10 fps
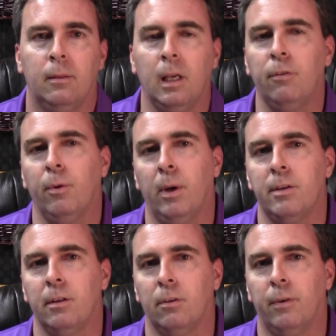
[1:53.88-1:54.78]
Thanks for
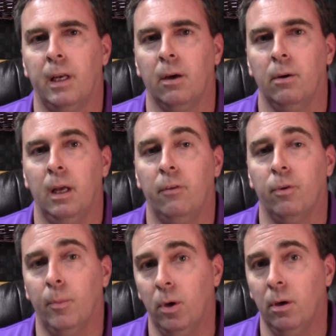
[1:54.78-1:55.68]
watching this video, and
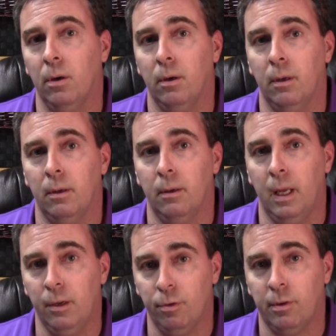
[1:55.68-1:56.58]
for more
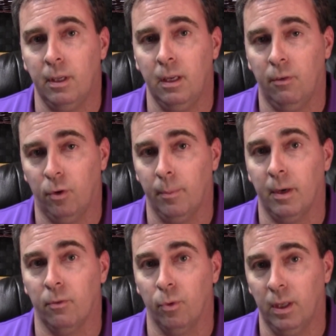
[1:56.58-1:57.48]
interesting and
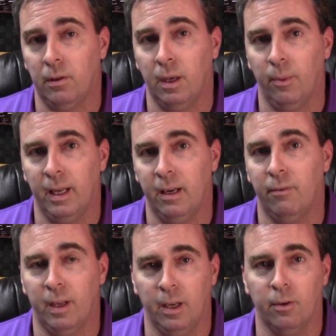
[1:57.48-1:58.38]
informative real estate
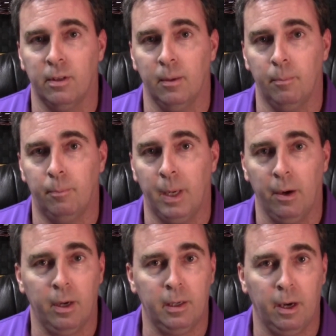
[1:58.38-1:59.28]
related videos in
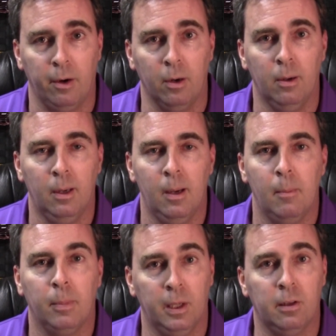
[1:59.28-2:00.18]
Barrie, Ontario,
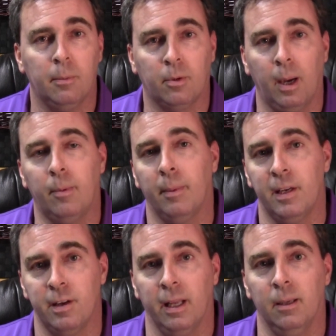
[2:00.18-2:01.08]
please subscribe to my
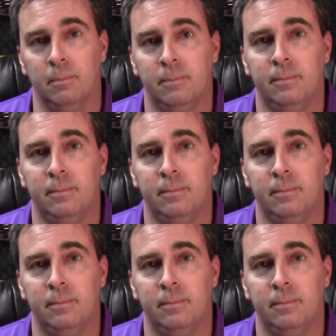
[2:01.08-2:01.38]
channel.